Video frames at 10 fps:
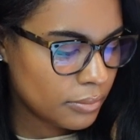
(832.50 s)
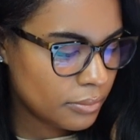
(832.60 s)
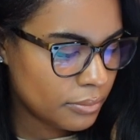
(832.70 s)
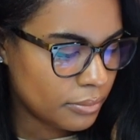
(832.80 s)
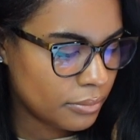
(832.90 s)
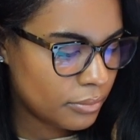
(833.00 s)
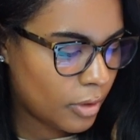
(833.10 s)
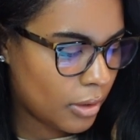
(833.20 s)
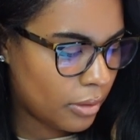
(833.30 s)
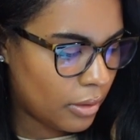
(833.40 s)
I
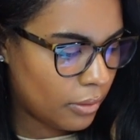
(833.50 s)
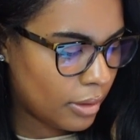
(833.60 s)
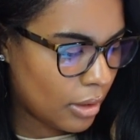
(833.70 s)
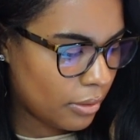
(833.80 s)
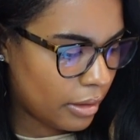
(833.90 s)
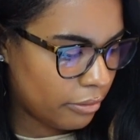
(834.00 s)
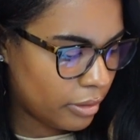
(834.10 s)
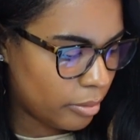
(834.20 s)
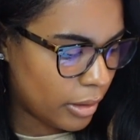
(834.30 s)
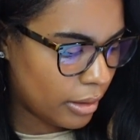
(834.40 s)
don't know how I feel
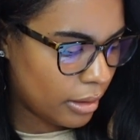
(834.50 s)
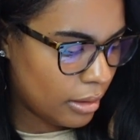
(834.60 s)
about it.